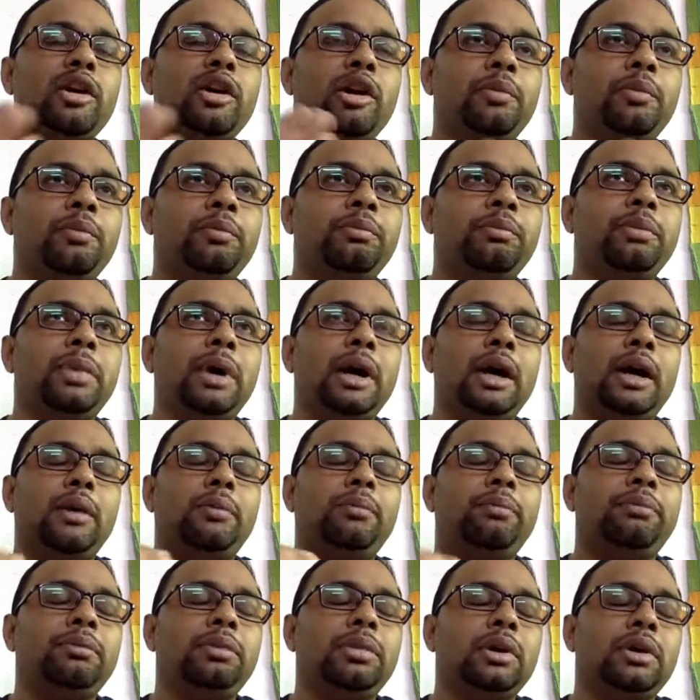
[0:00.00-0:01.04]
of uh,
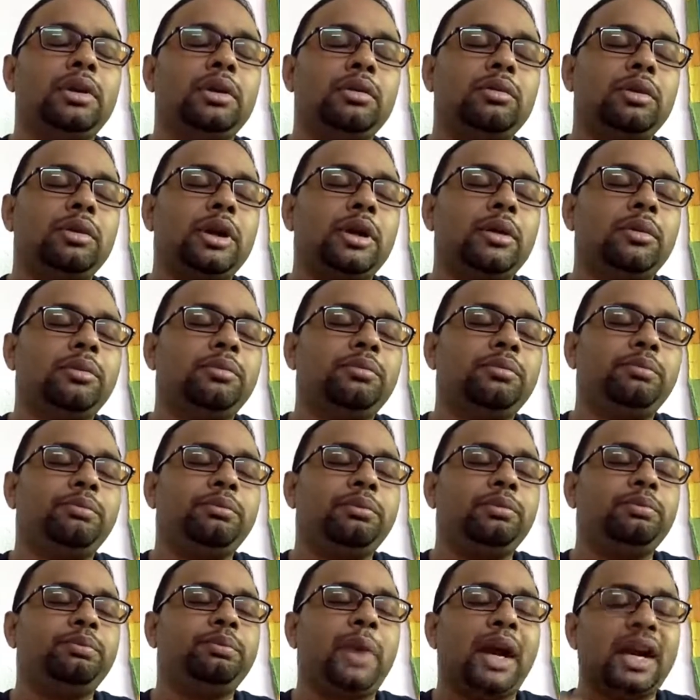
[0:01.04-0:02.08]
uh,
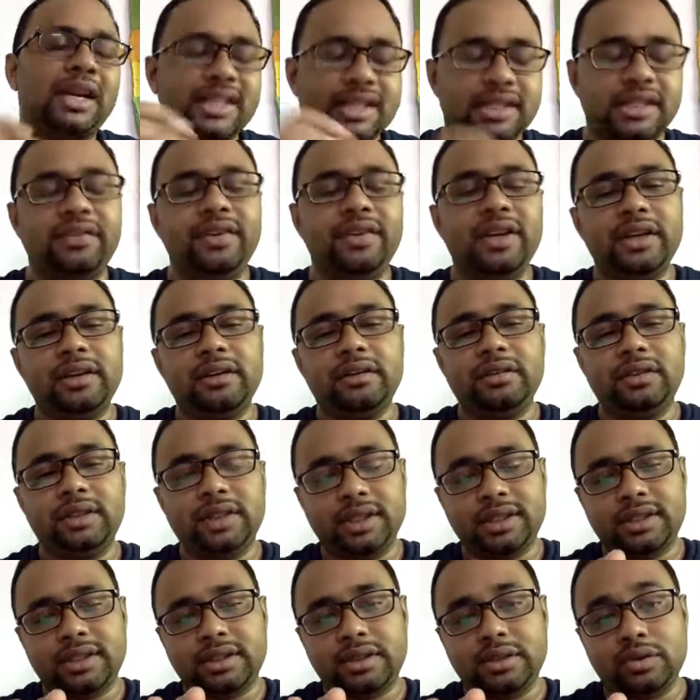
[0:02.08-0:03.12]
perceiving
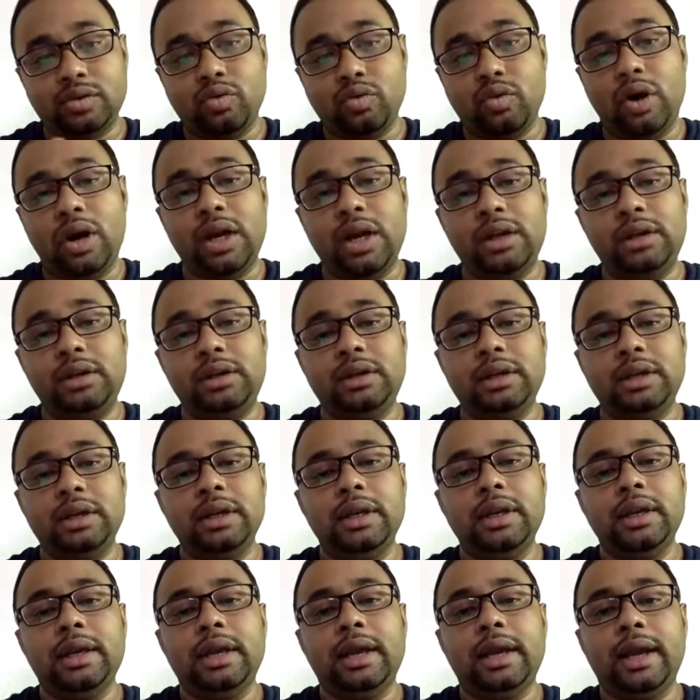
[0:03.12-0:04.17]
this world
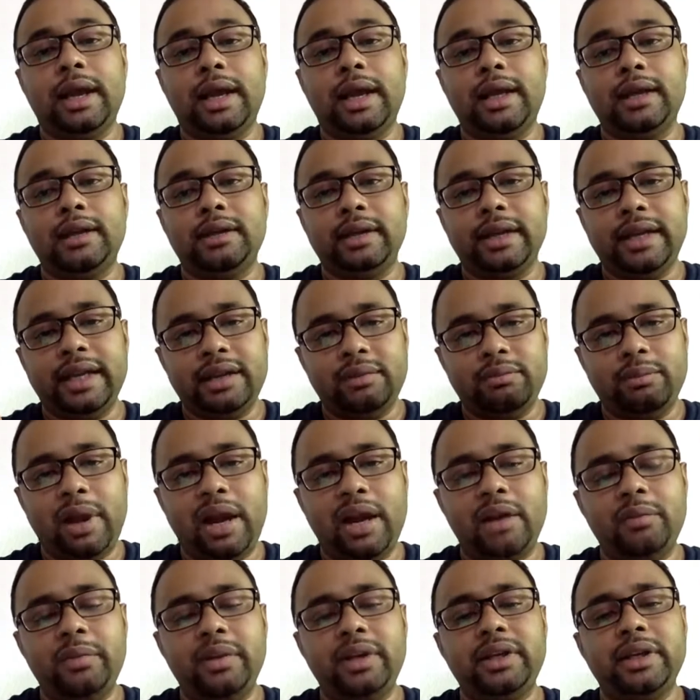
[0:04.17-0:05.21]
and
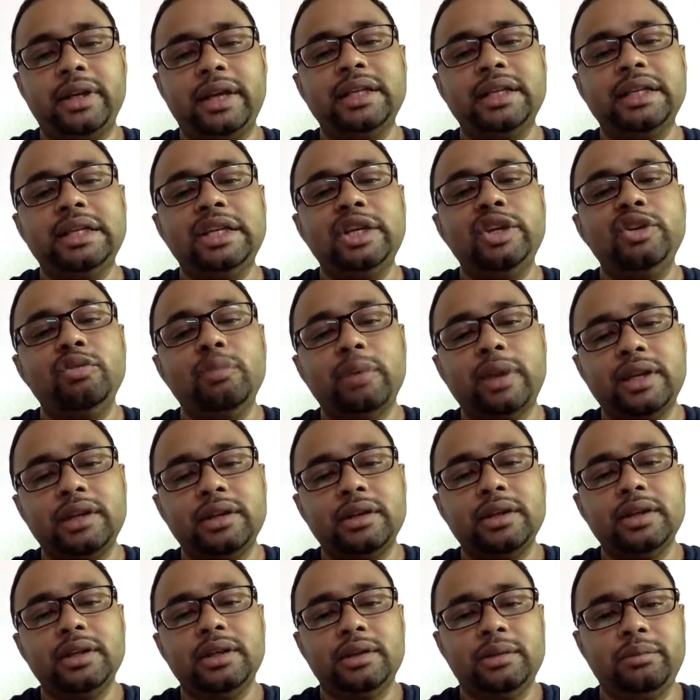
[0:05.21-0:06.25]
environment and human
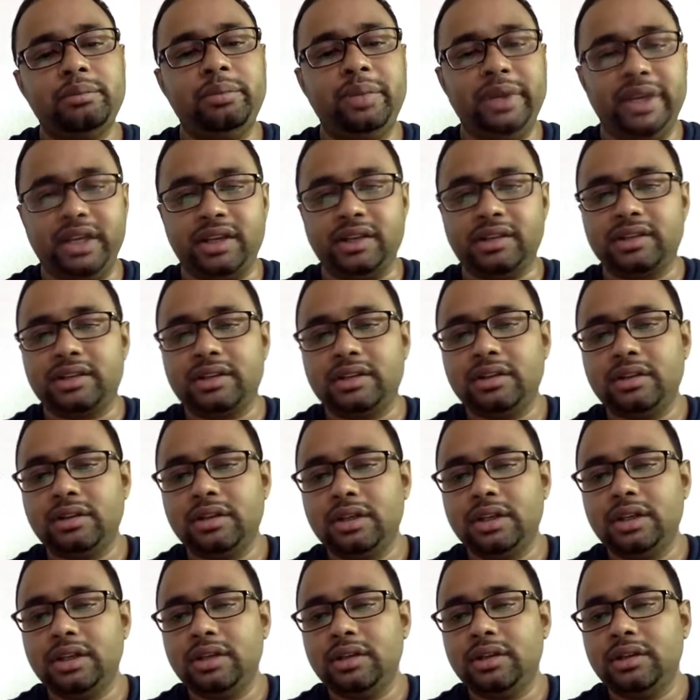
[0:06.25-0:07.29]
beings.
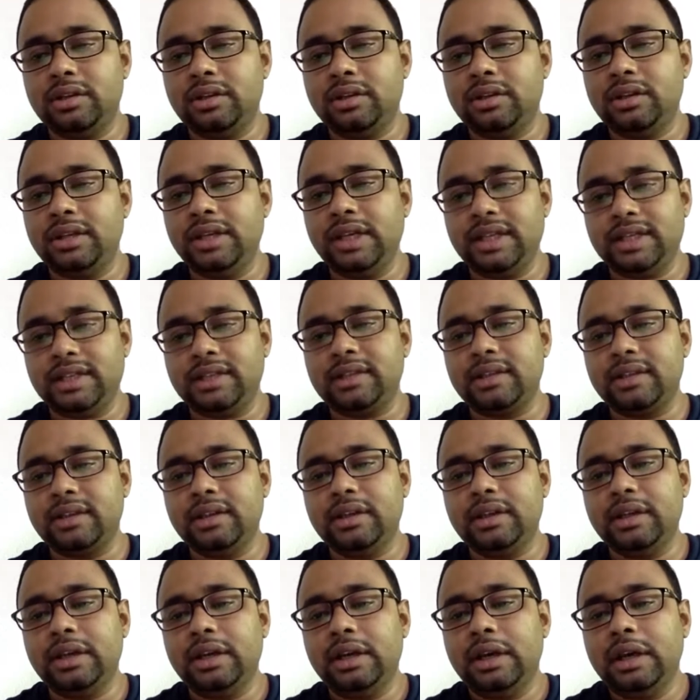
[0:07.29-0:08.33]
Yes.
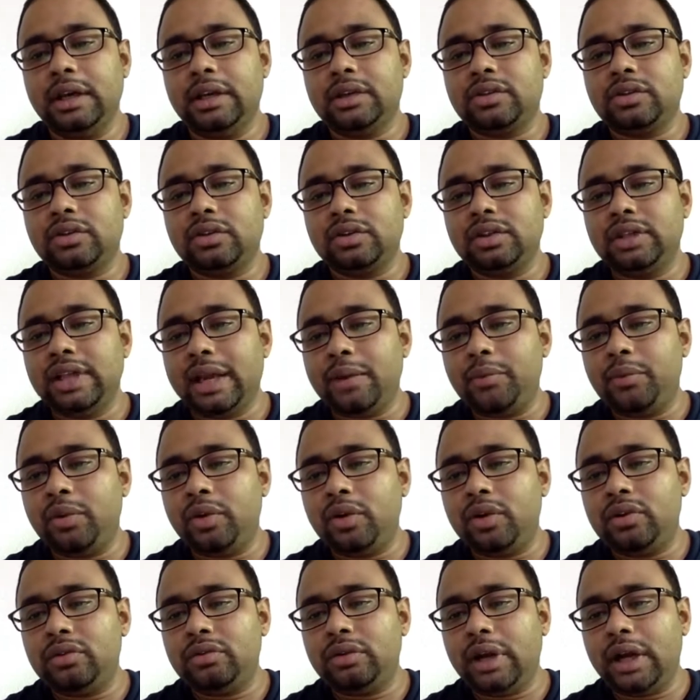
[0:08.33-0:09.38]
So
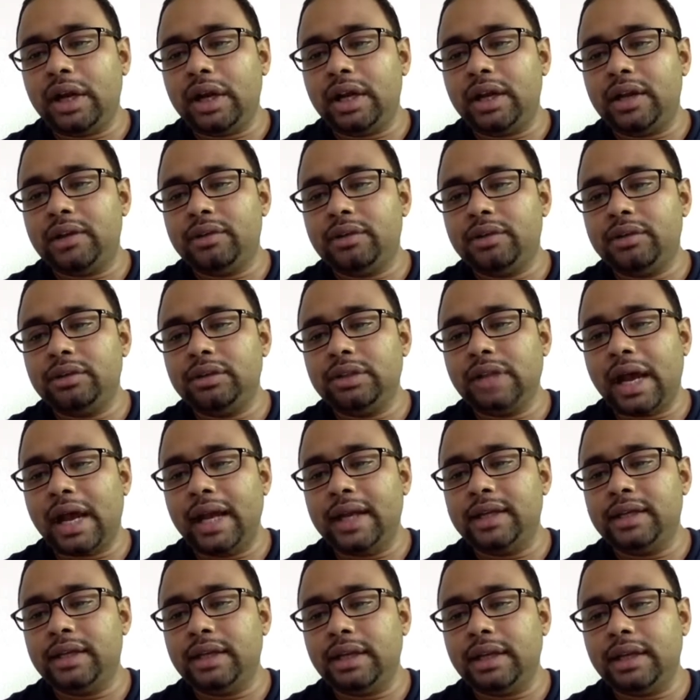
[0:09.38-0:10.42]
therefore, the
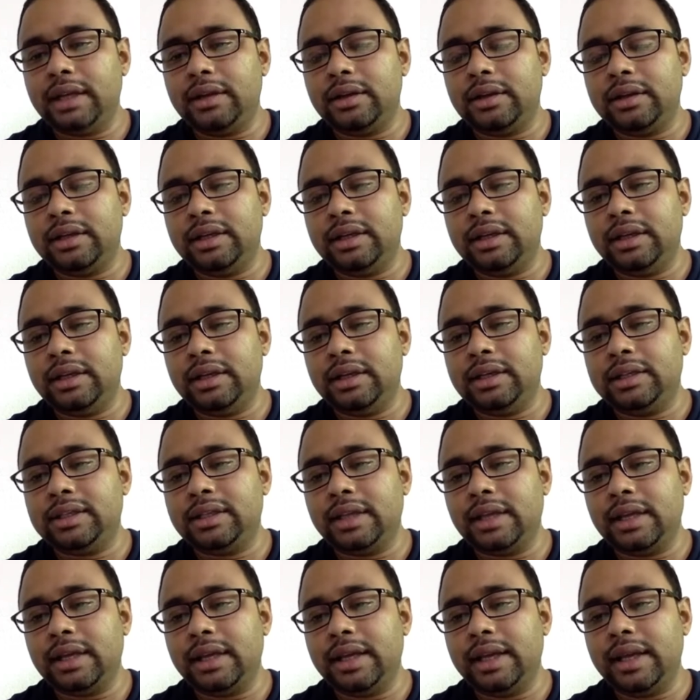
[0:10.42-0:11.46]
idea is
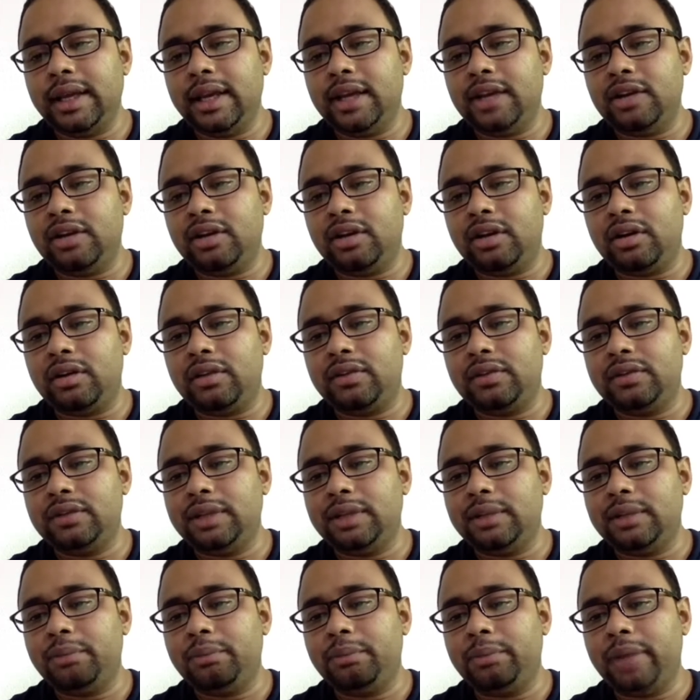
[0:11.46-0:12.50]
the end of
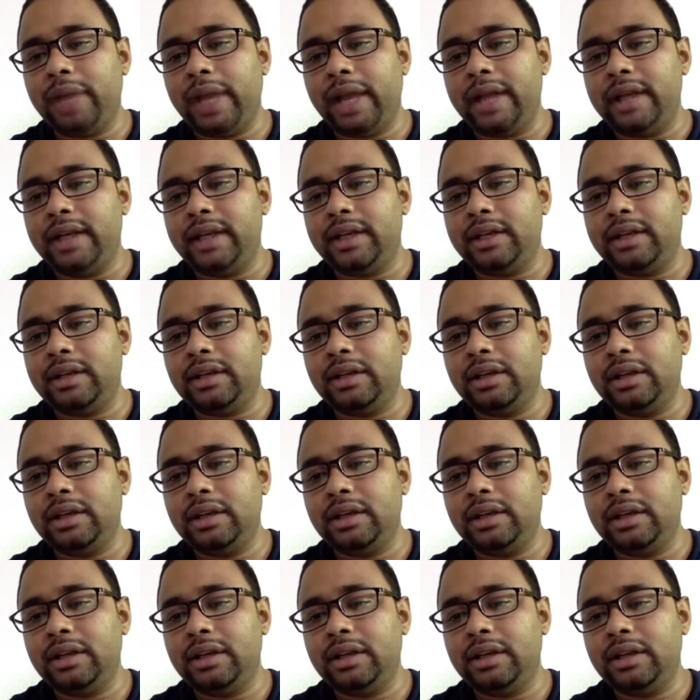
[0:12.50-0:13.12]
the planet.